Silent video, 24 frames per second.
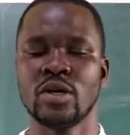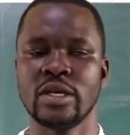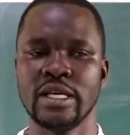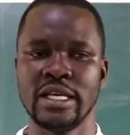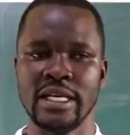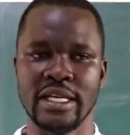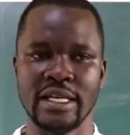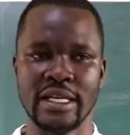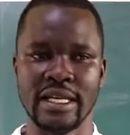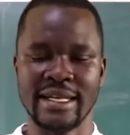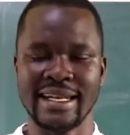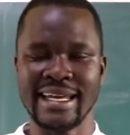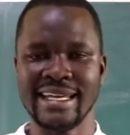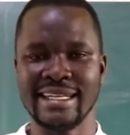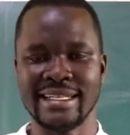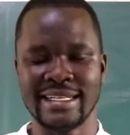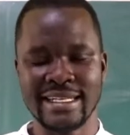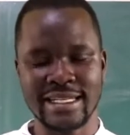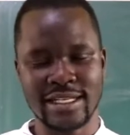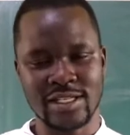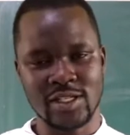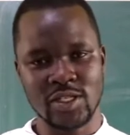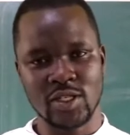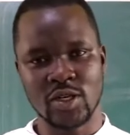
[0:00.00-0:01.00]
in the
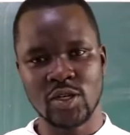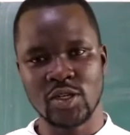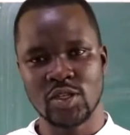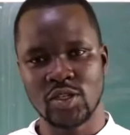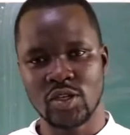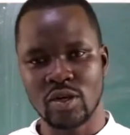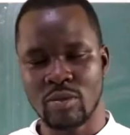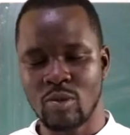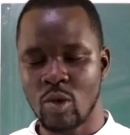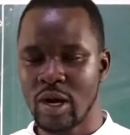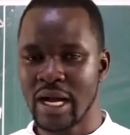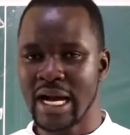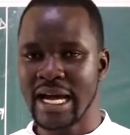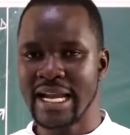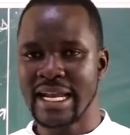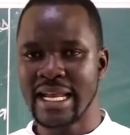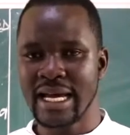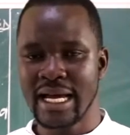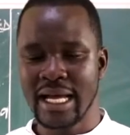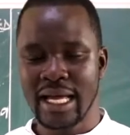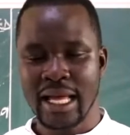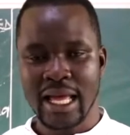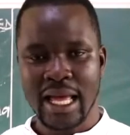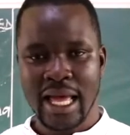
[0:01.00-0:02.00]
1900
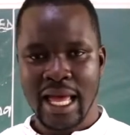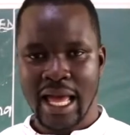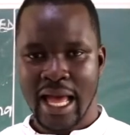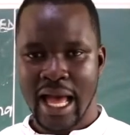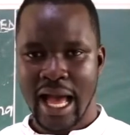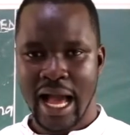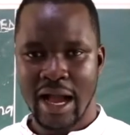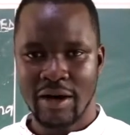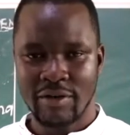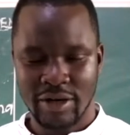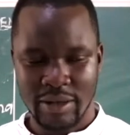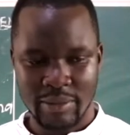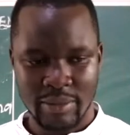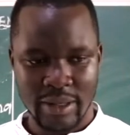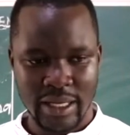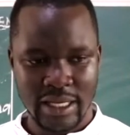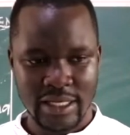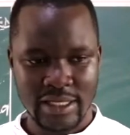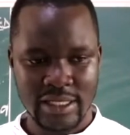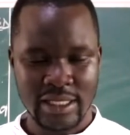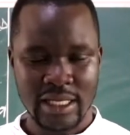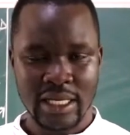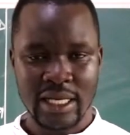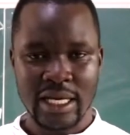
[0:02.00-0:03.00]
Uganda
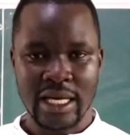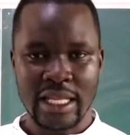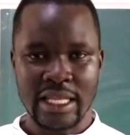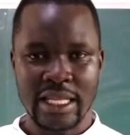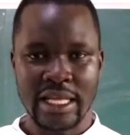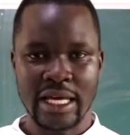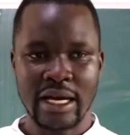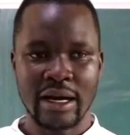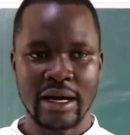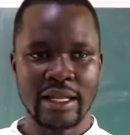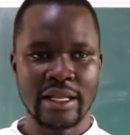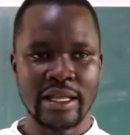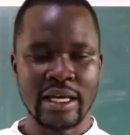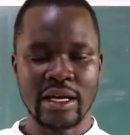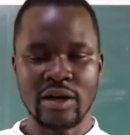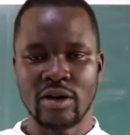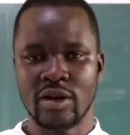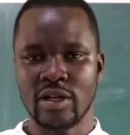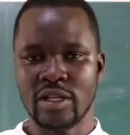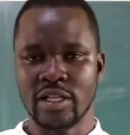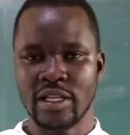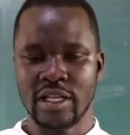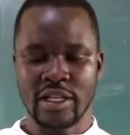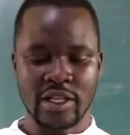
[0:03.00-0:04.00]
agreement. They
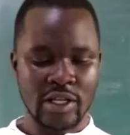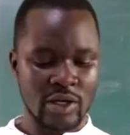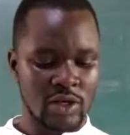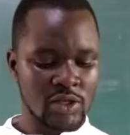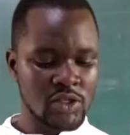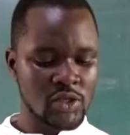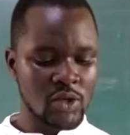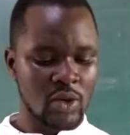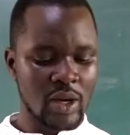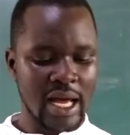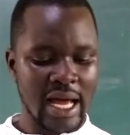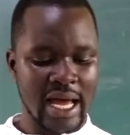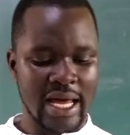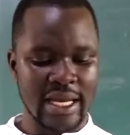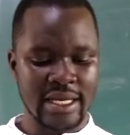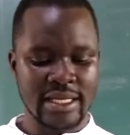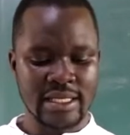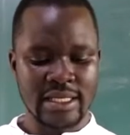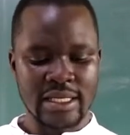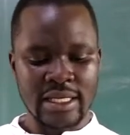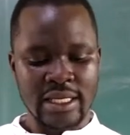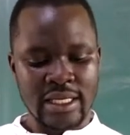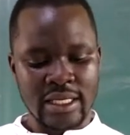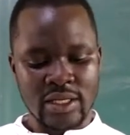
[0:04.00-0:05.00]
also
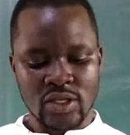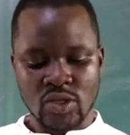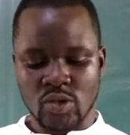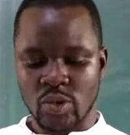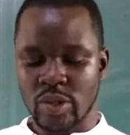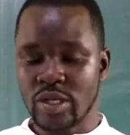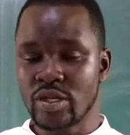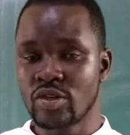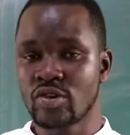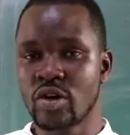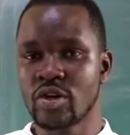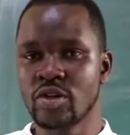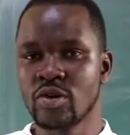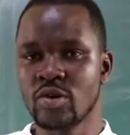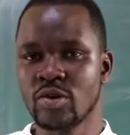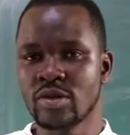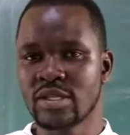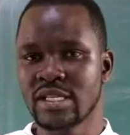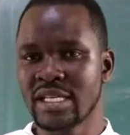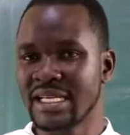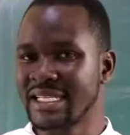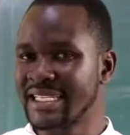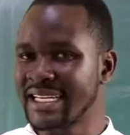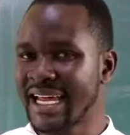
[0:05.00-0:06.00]
had to
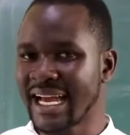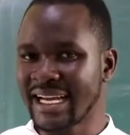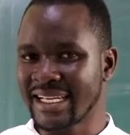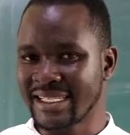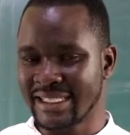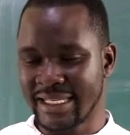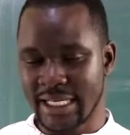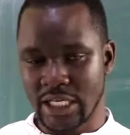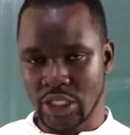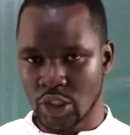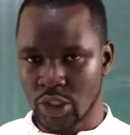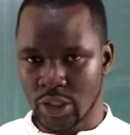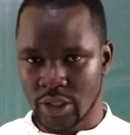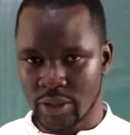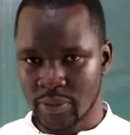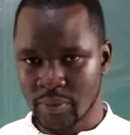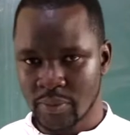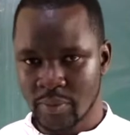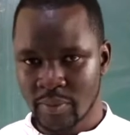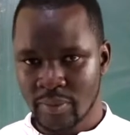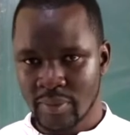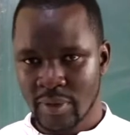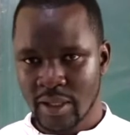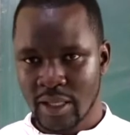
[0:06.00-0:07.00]
introduce
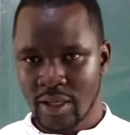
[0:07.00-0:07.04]
taxation.